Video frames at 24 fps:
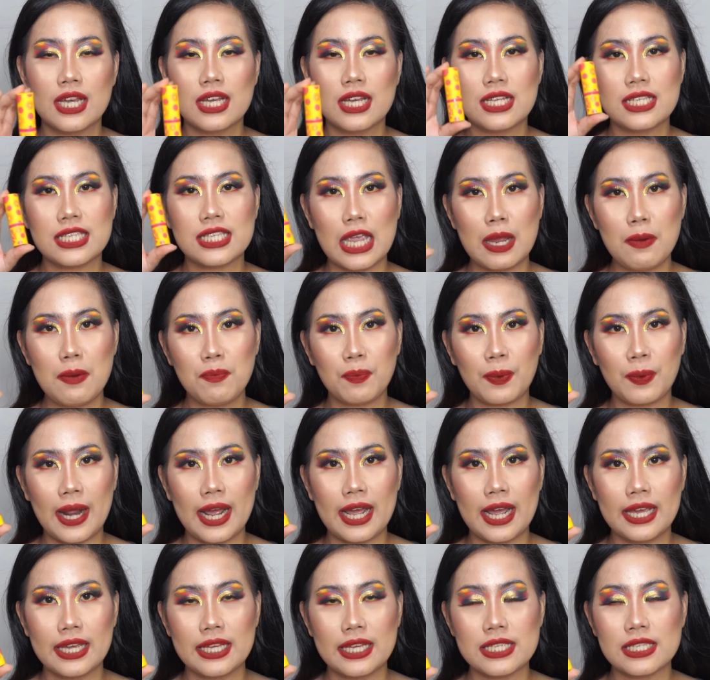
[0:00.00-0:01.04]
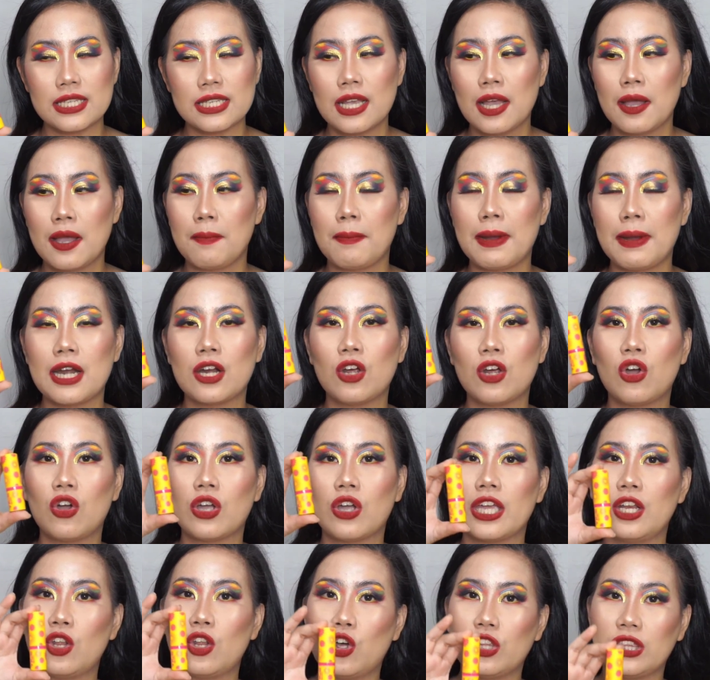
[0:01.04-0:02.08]
same price, pero
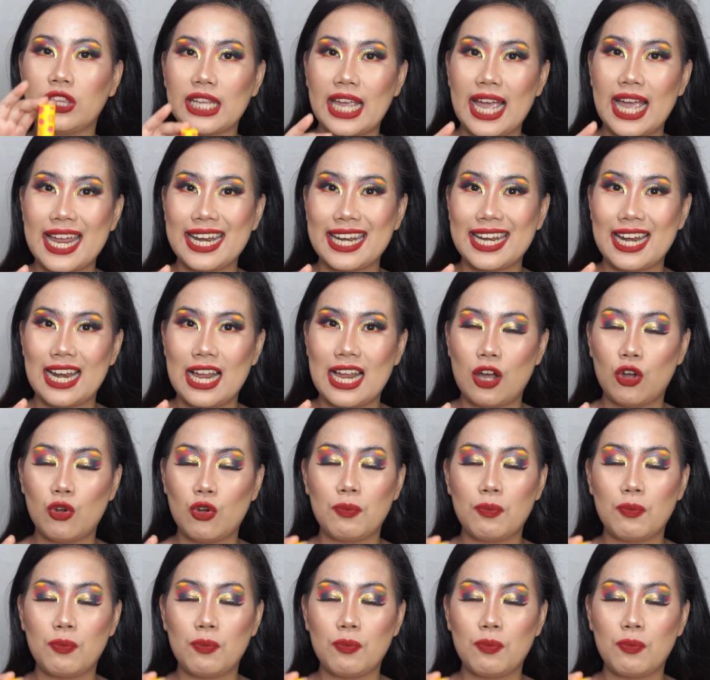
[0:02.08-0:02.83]
kinontean nila.